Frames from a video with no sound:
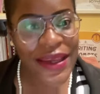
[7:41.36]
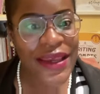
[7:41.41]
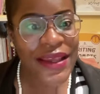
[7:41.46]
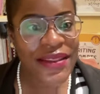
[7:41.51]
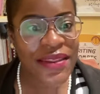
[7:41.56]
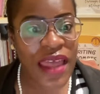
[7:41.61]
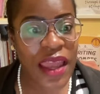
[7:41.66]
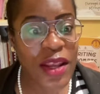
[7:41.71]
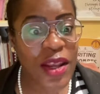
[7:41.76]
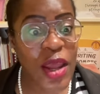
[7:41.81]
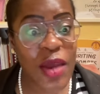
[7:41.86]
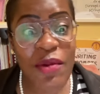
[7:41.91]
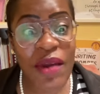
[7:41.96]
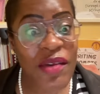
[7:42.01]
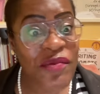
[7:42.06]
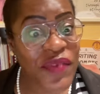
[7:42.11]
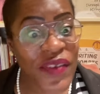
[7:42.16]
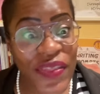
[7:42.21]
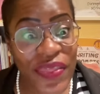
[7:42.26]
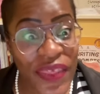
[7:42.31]
they know
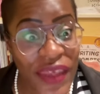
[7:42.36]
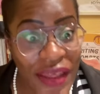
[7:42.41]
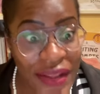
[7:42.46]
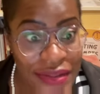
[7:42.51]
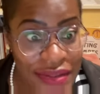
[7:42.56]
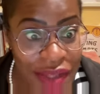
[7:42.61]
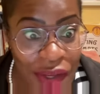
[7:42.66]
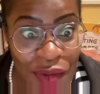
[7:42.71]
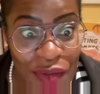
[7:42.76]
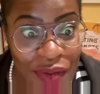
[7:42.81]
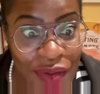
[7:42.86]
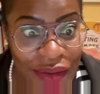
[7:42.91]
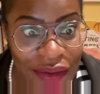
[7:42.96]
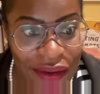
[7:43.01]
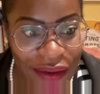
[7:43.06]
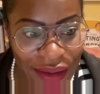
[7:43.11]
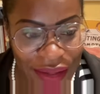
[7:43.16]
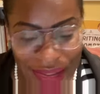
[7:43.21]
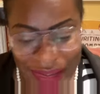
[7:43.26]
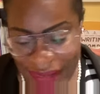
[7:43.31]
everything, don't you
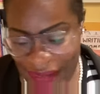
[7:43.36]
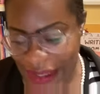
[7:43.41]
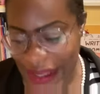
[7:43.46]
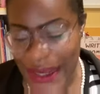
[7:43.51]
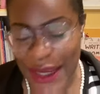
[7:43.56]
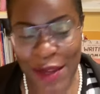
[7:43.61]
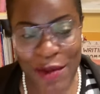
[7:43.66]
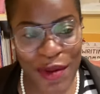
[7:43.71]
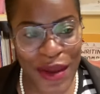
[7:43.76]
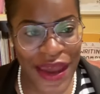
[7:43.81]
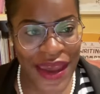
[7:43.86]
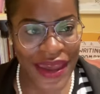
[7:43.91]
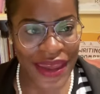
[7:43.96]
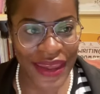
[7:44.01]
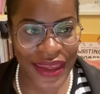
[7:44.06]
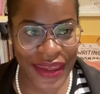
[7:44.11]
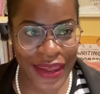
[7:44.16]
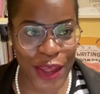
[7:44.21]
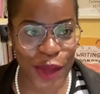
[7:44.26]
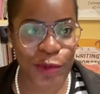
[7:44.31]
guys?
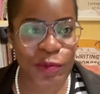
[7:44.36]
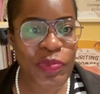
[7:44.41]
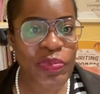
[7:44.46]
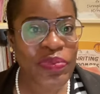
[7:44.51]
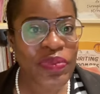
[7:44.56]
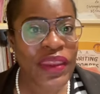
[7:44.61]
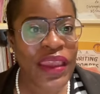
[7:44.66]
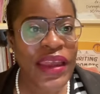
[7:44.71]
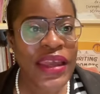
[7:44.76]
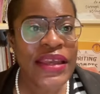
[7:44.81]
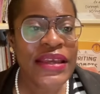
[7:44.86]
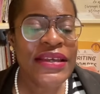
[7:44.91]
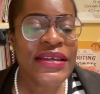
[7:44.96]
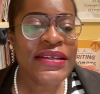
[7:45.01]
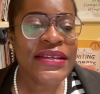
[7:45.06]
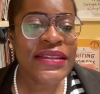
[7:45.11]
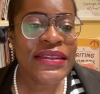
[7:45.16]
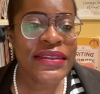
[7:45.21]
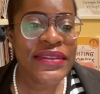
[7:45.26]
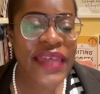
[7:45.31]
Anyway,
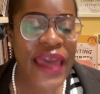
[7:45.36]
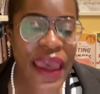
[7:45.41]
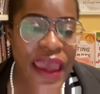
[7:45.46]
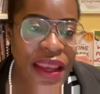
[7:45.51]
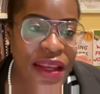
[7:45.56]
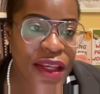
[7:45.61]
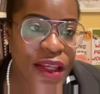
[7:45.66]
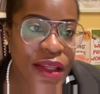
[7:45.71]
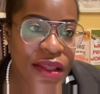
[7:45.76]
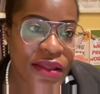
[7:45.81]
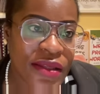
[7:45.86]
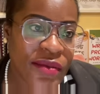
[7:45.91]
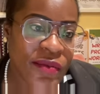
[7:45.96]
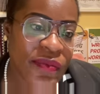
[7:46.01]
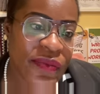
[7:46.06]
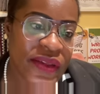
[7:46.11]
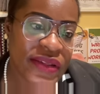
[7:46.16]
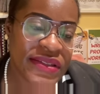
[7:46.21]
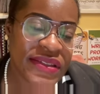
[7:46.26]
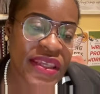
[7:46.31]
then
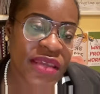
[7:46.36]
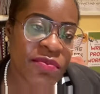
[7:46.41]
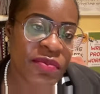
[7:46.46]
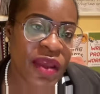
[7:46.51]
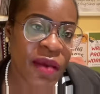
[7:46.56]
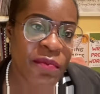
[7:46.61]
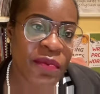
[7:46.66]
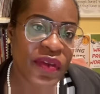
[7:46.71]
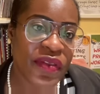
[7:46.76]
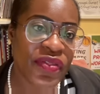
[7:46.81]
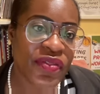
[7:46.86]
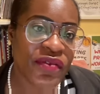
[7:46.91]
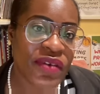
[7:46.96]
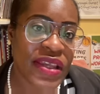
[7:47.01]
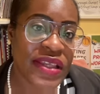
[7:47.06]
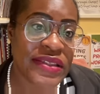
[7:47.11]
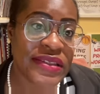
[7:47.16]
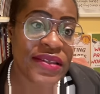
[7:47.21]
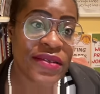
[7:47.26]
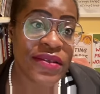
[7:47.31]
tip number 3
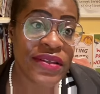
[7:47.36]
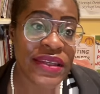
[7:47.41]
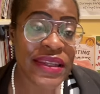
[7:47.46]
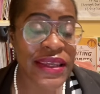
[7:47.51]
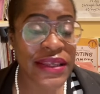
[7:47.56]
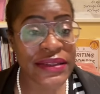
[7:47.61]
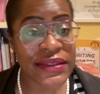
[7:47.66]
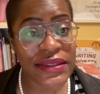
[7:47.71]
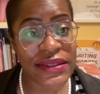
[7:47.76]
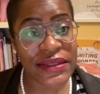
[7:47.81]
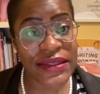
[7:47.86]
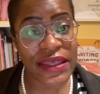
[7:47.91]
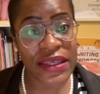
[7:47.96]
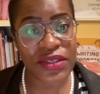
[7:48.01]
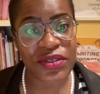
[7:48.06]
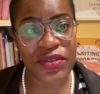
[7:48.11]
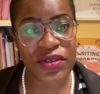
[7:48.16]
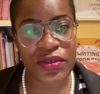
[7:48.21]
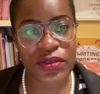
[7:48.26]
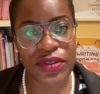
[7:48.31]
is you need to
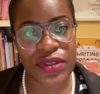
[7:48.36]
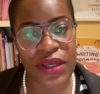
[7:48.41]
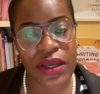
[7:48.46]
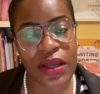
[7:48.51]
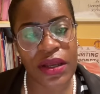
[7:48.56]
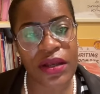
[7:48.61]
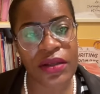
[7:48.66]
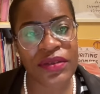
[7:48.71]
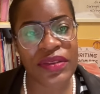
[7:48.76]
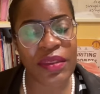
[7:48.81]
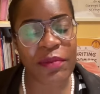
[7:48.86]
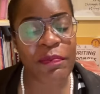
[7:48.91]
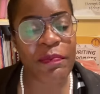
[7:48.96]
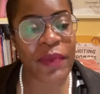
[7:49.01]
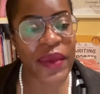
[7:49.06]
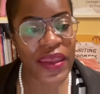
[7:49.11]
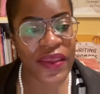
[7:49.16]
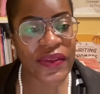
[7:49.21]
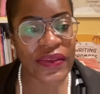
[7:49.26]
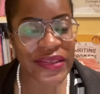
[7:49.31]
teach your child the
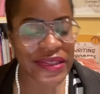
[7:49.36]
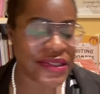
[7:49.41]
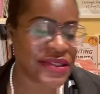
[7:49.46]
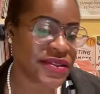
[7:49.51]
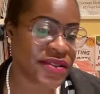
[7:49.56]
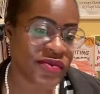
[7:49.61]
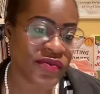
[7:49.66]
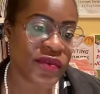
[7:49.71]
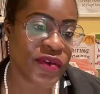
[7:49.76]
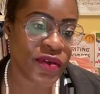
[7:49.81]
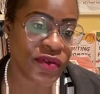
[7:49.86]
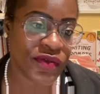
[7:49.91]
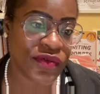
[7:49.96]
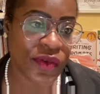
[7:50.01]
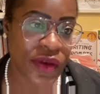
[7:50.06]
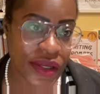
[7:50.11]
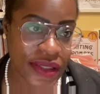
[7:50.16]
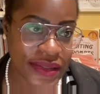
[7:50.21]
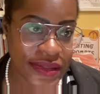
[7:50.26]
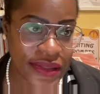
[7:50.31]
basics of good
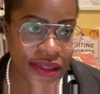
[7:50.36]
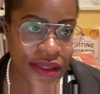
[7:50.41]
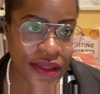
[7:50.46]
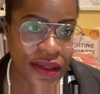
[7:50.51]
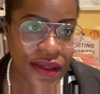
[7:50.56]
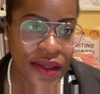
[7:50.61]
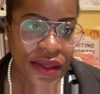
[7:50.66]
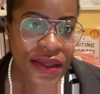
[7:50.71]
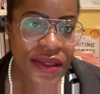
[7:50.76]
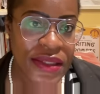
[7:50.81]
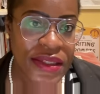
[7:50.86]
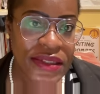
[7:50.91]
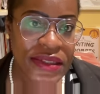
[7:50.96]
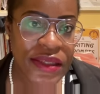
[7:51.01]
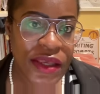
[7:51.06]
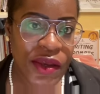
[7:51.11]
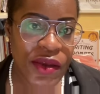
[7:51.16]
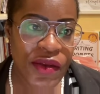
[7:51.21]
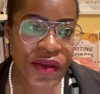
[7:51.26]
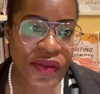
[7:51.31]
writing.
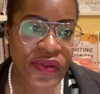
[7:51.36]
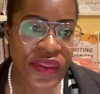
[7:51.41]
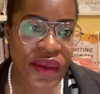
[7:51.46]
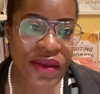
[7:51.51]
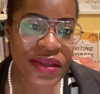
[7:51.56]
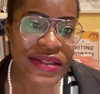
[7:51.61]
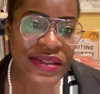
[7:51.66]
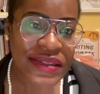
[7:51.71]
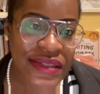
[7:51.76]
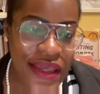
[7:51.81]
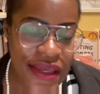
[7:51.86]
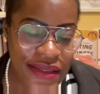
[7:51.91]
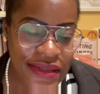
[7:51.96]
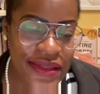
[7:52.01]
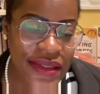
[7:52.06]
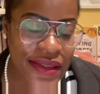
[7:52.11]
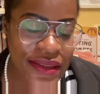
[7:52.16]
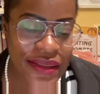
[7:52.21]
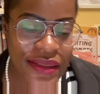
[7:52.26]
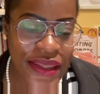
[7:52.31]
So there are
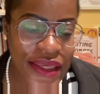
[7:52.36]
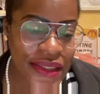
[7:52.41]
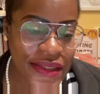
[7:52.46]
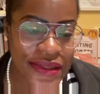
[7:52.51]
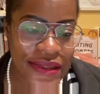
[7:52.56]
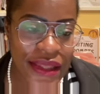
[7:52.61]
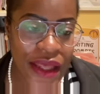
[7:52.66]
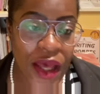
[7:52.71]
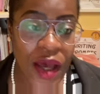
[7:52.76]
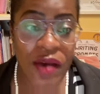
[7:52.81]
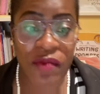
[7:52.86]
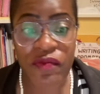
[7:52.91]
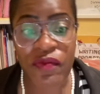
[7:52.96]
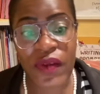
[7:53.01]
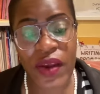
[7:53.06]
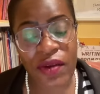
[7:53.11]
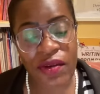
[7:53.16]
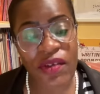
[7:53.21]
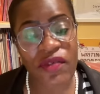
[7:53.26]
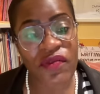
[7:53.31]
certain things that are
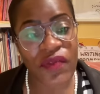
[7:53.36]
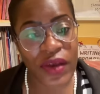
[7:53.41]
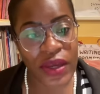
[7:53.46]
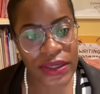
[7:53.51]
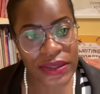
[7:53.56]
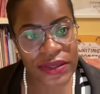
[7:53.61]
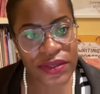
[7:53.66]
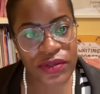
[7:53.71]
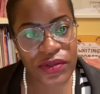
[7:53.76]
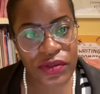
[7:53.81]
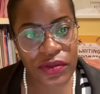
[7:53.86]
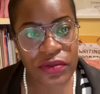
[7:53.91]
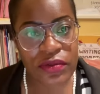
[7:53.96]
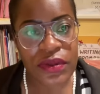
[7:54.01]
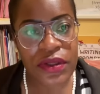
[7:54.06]
very vital: